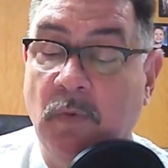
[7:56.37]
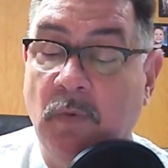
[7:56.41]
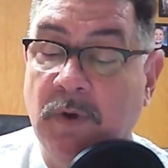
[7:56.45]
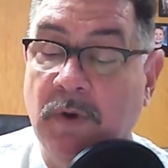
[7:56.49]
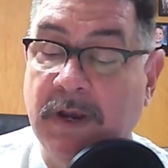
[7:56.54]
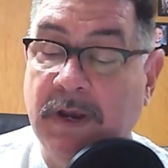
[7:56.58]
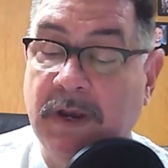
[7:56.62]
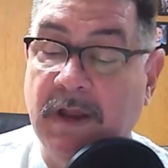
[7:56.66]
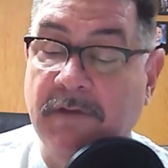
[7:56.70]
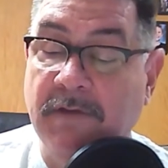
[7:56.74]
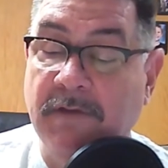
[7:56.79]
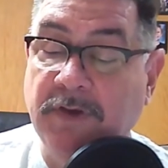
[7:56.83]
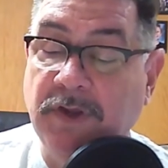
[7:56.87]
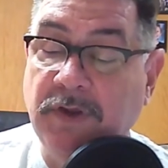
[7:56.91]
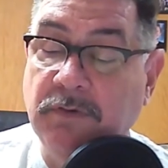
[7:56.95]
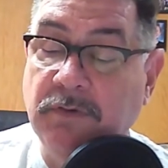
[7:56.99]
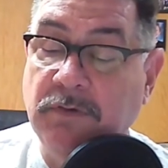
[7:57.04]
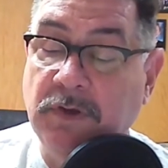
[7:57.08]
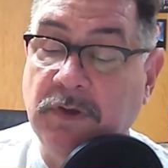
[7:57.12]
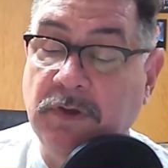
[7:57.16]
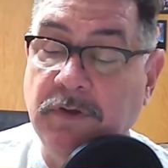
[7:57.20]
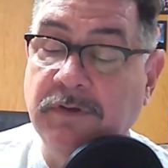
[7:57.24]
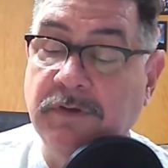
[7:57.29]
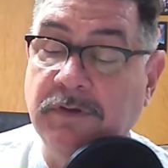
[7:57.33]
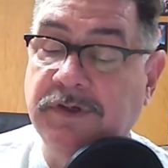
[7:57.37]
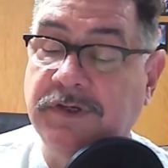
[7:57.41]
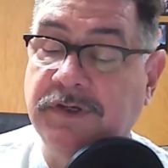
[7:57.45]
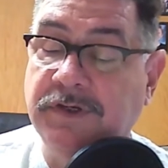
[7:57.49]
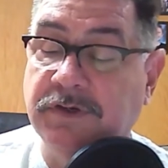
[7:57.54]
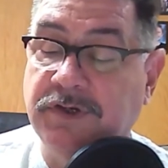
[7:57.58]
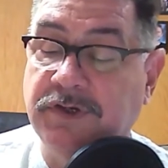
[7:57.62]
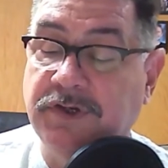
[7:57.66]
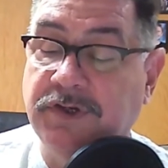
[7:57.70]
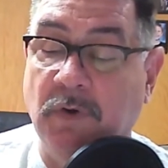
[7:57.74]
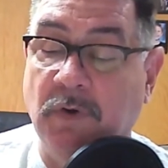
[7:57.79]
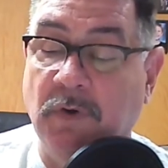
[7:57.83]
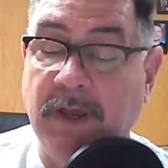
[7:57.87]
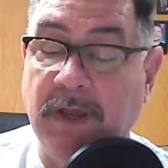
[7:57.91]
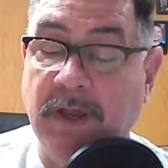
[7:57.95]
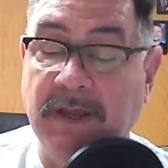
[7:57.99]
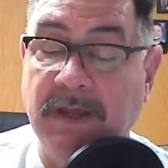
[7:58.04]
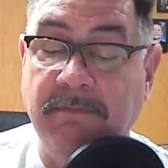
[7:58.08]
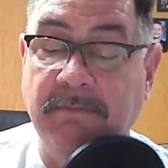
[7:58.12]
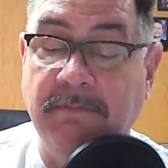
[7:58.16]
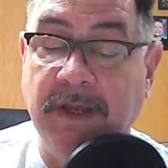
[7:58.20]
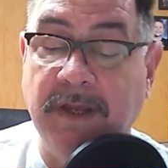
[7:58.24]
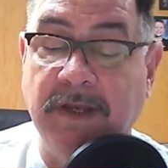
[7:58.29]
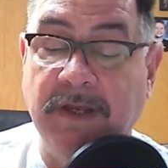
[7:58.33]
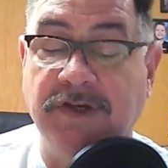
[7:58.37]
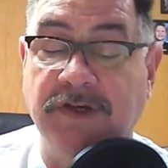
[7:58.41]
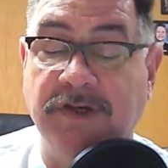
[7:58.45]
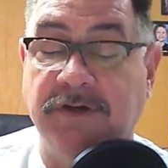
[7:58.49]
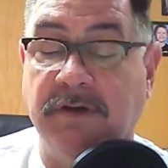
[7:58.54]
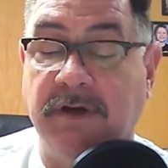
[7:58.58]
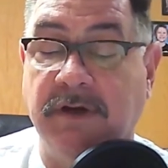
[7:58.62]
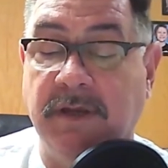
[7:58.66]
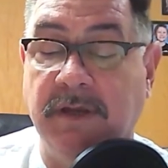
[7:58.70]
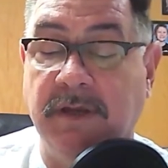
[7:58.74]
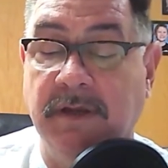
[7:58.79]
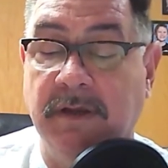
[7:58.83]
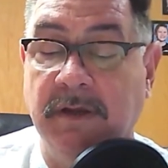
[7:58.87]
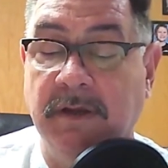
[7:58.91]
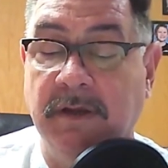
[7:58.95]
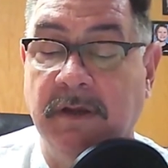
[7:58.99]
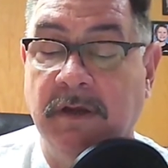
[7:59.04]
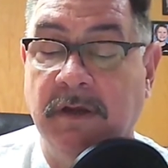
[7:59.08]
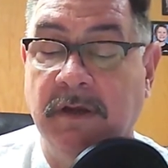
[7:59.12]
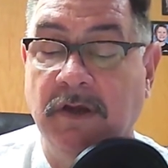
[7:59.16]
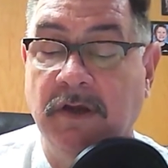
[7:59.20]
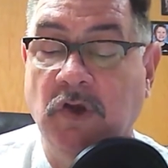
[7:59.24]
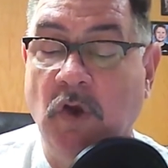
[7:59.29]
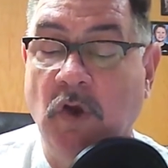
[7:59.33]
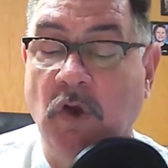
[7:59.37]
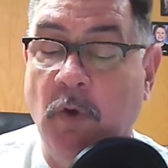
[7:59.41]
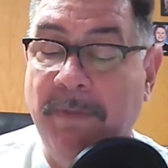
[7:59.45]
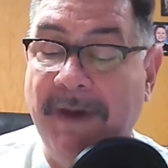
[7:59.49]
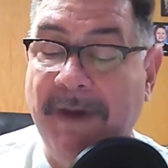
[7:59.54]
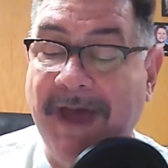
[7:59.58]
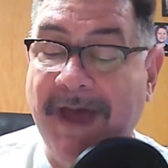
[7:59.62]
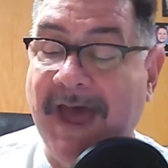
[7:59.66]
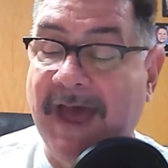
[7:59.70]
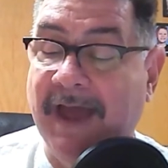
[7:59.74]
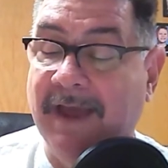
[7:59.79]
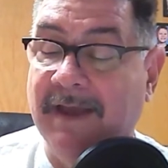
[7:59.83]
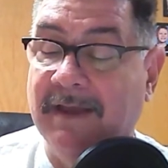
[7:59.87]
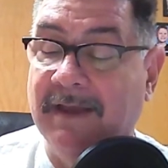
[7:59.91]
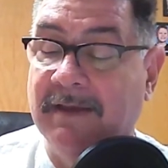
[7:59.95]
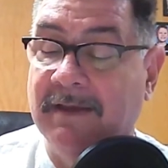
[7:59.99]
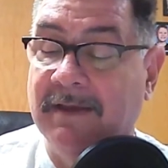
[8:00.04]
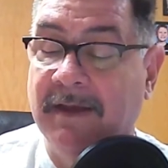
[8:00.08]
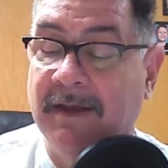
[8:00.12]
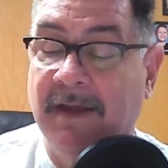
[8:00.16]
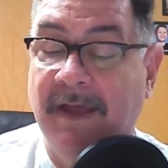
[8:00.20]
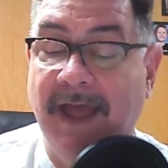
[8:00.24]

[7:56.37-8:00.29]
Whenever you lose your joy in ministry, go back